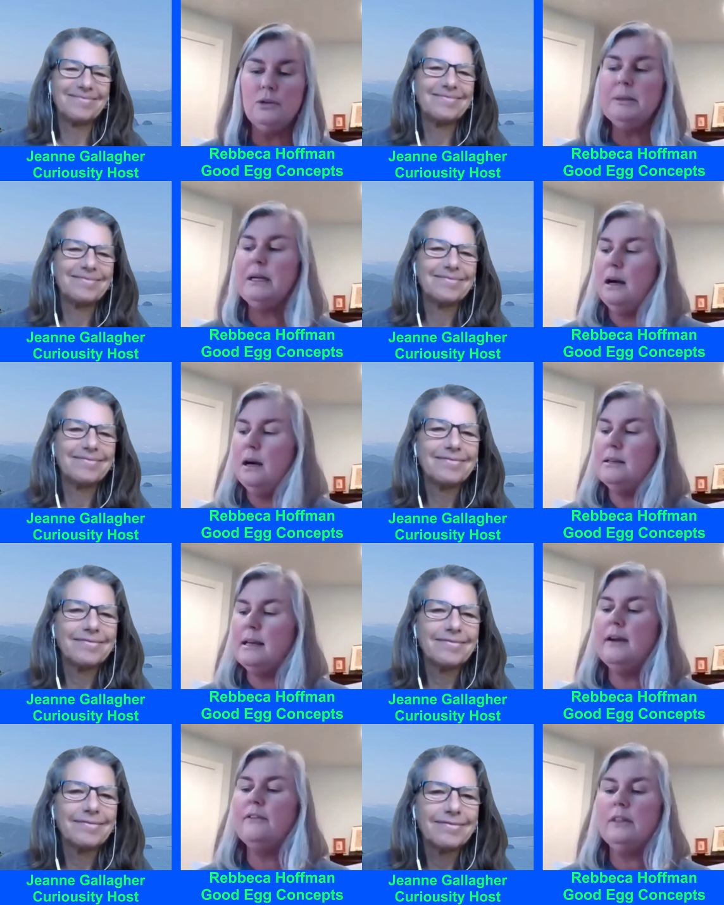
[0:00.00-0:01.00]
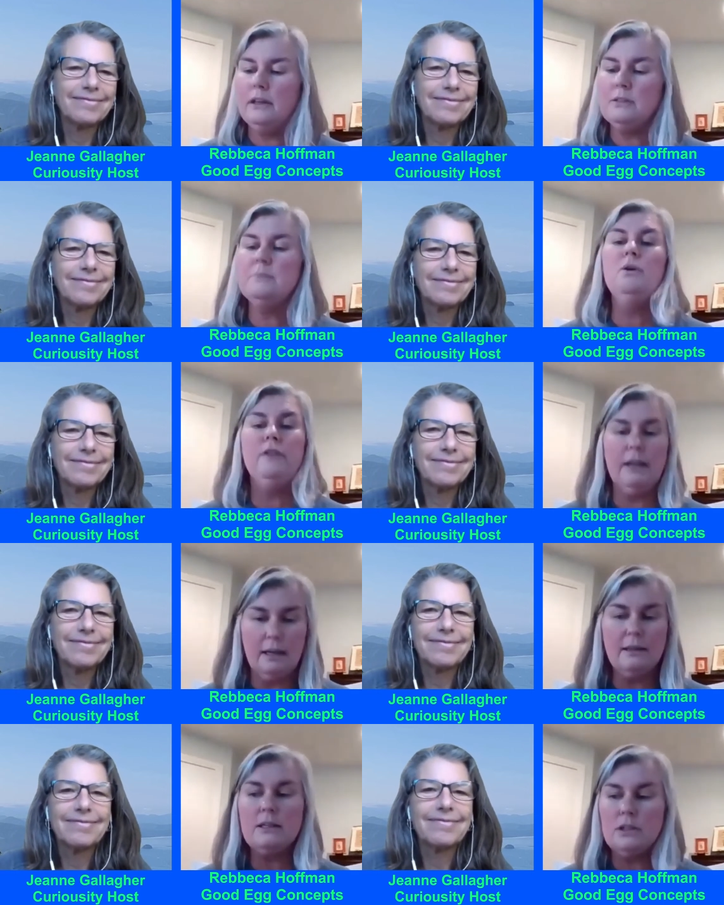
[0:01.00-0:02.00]
Speaker 1: careful too, because everything is
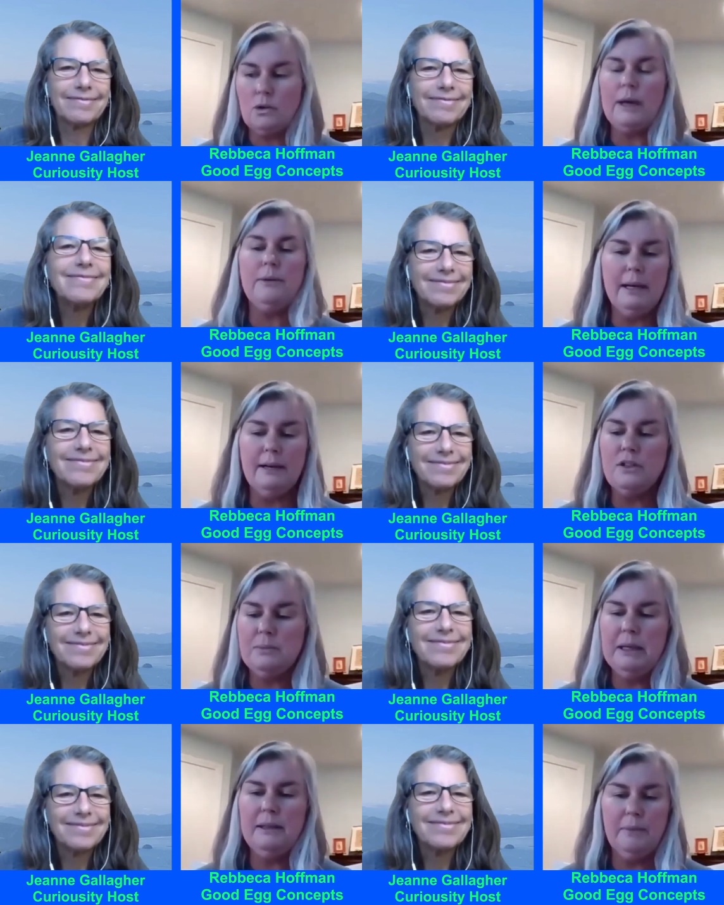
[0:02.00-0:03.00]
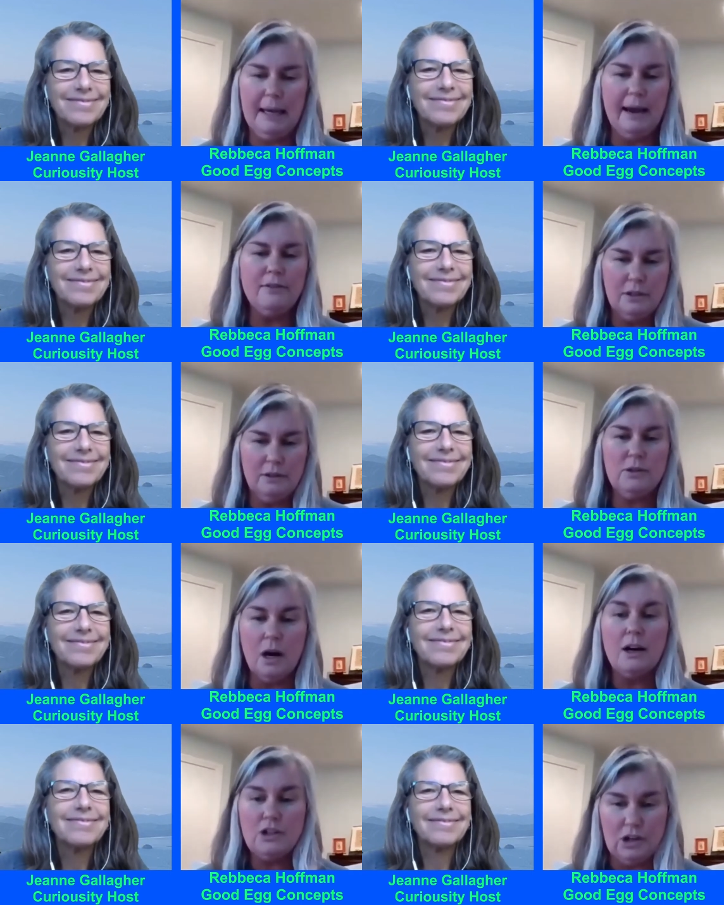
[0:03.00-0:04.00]
moving at this great rate of speed that we
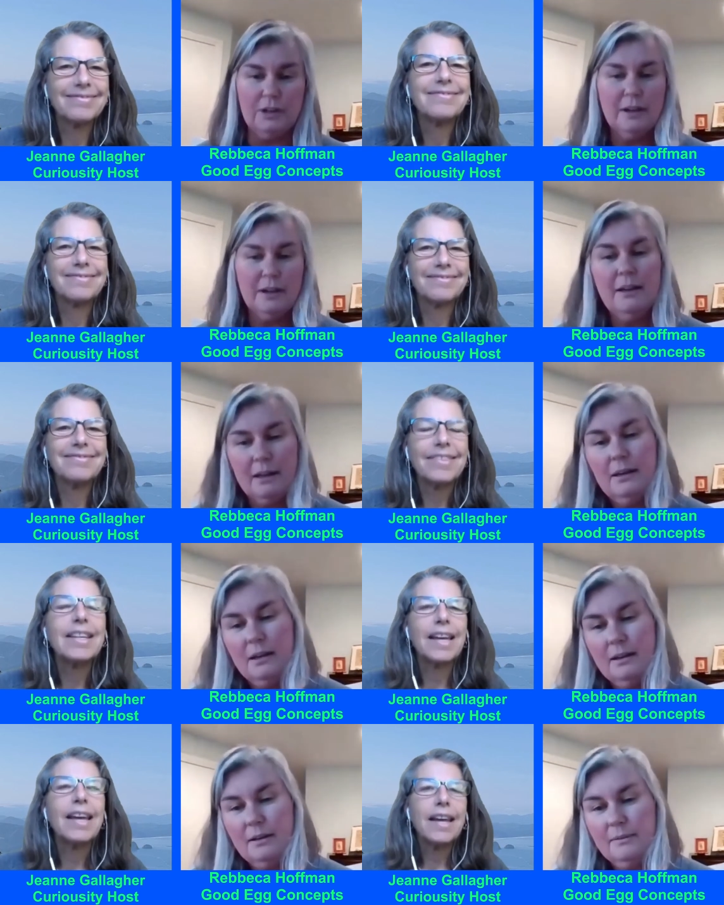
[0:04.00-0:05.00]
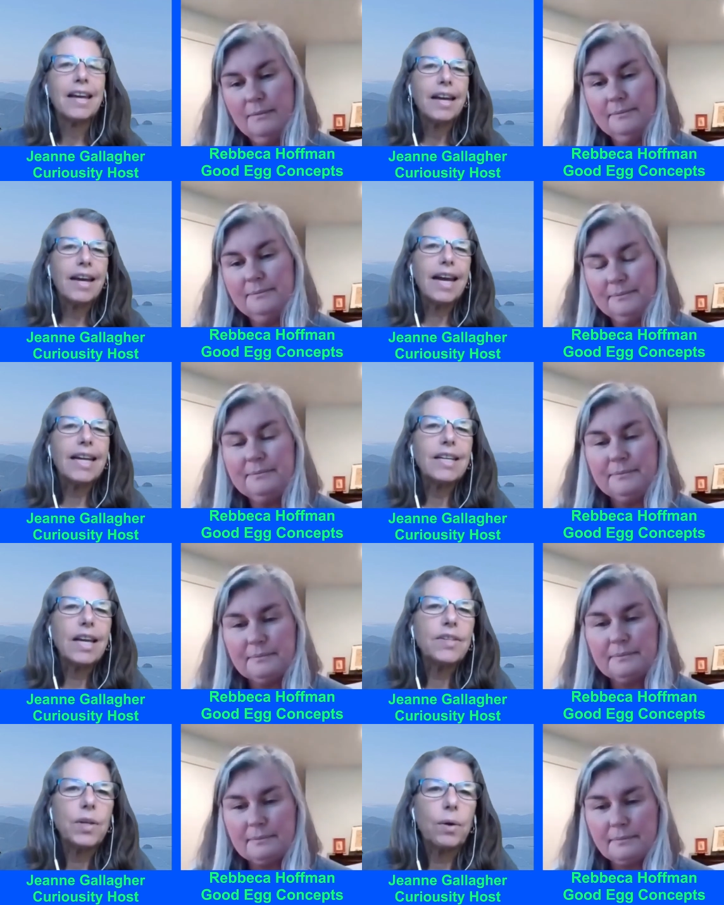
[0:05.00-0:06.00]
have to use caution.
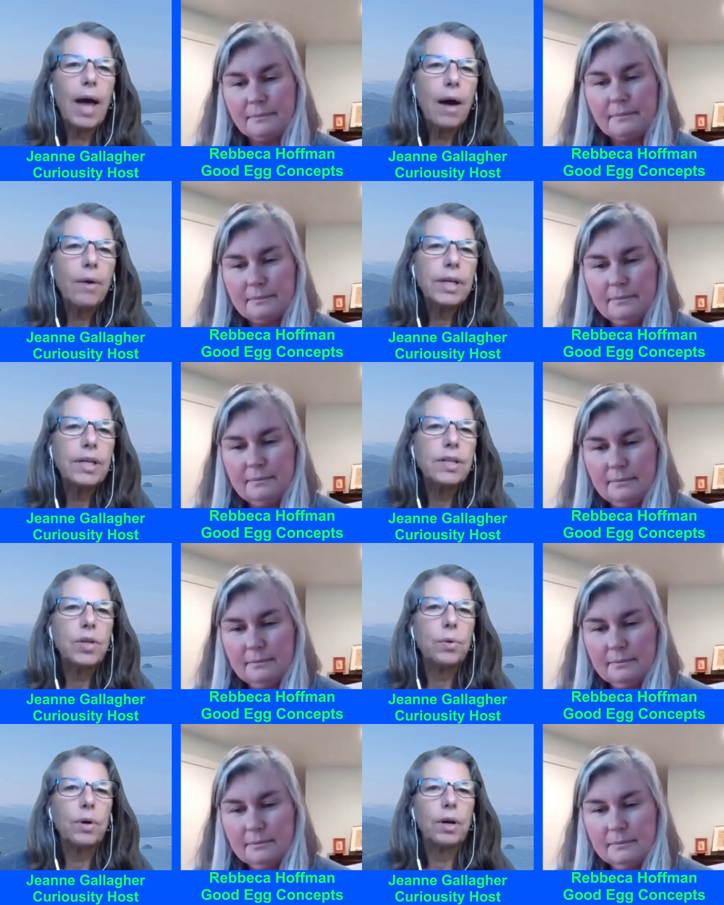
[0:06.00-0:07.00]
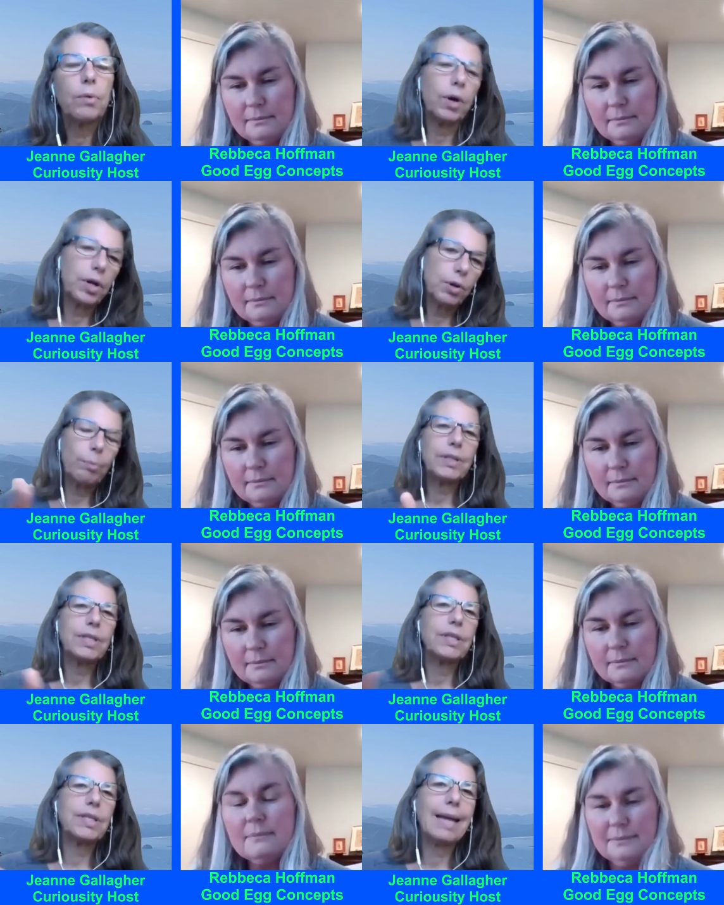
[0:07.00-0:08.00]
Speaker 2: And, and so how did your, where
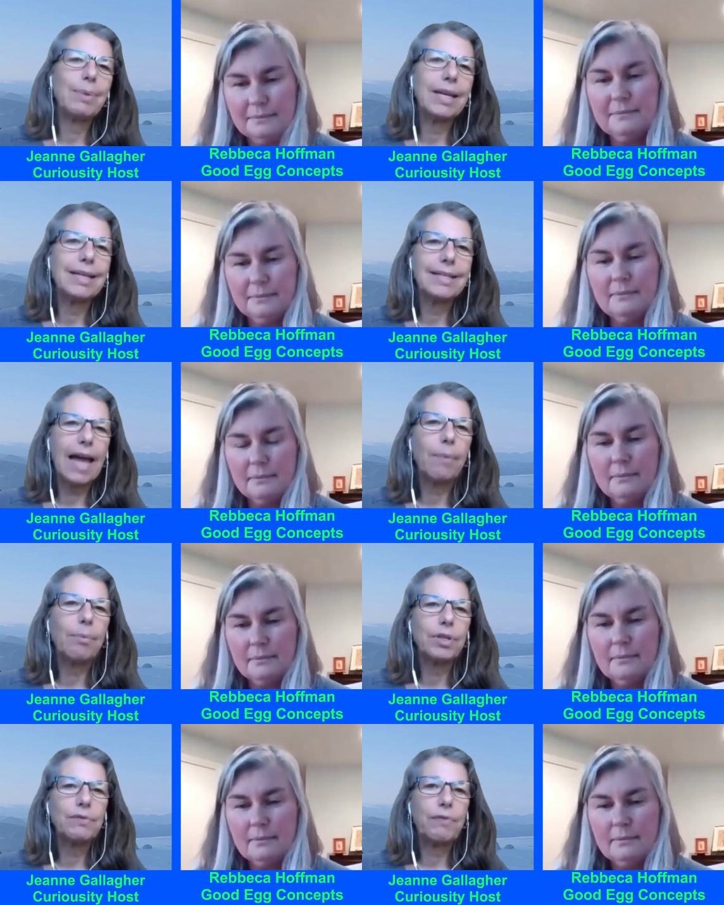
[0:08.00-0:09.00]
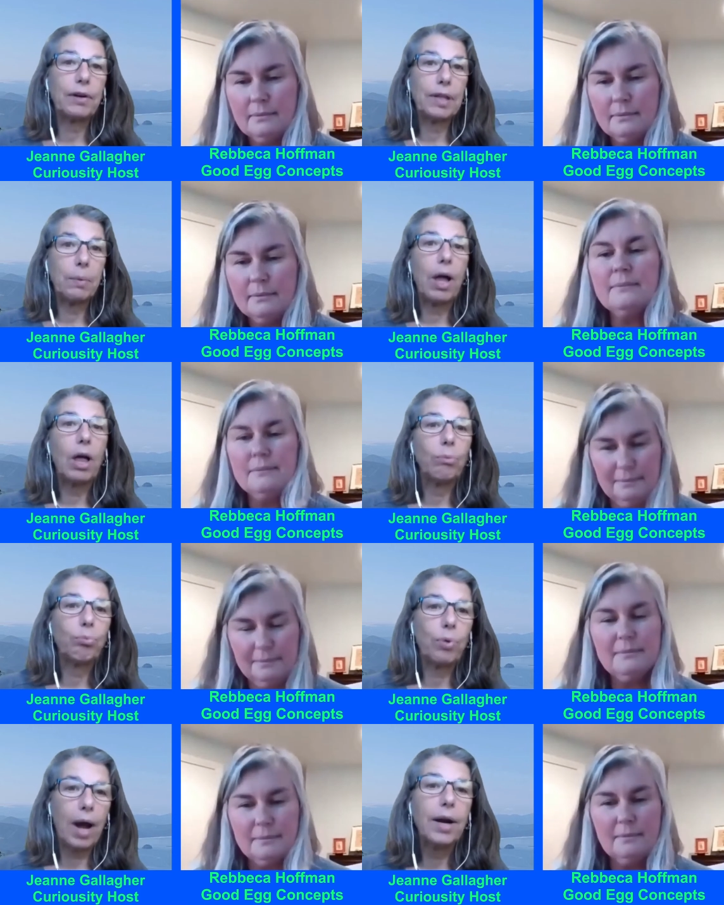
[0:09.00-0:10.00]
your business had been established fairly
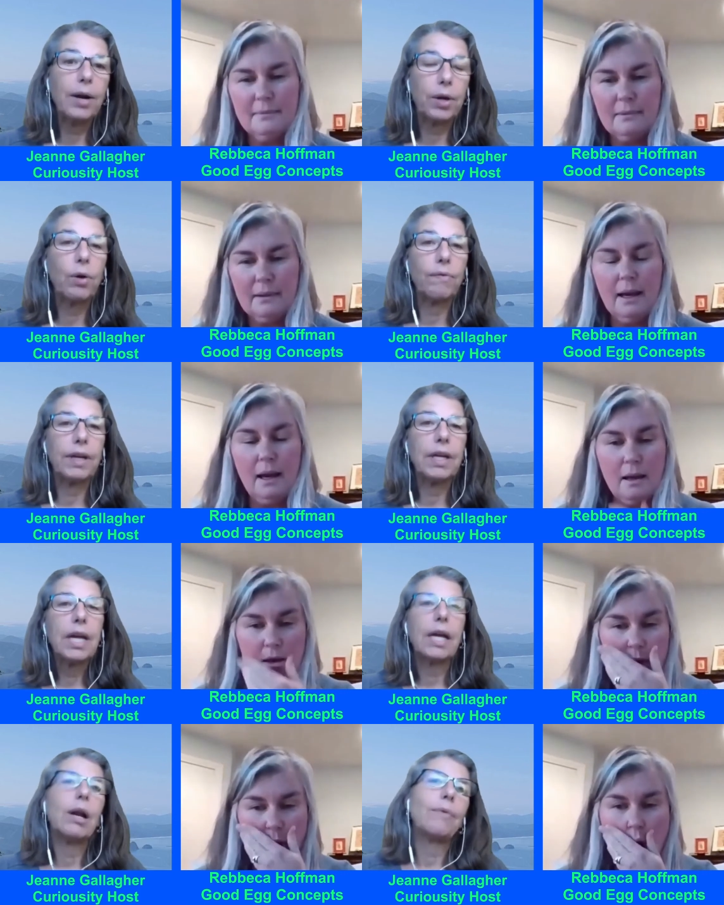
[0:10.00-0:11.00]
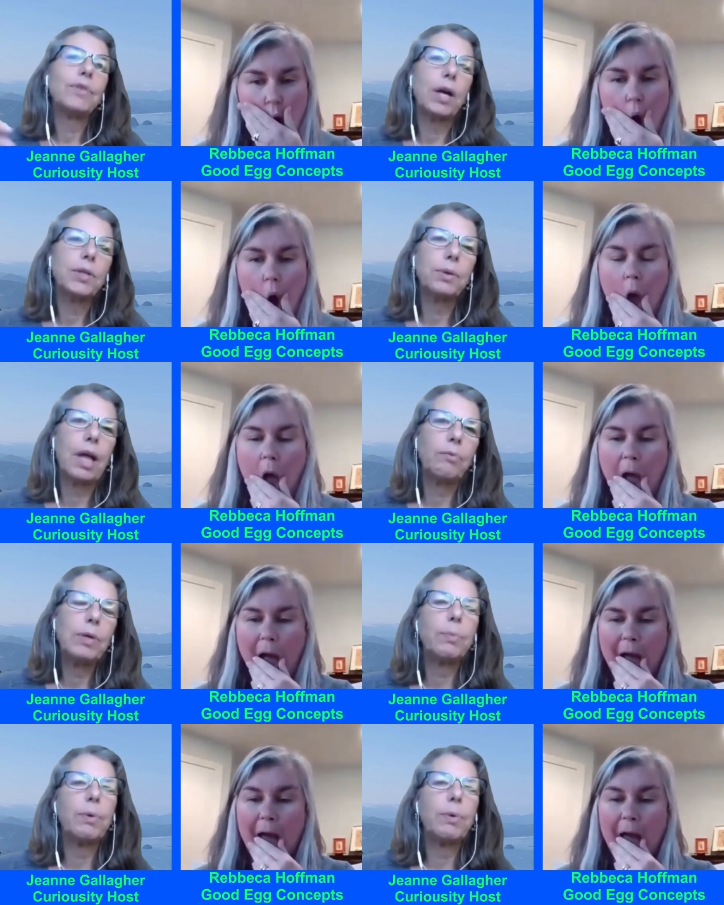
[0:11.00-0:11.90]
well mm-hmm. prior to COVID, yeah. and I've talked to a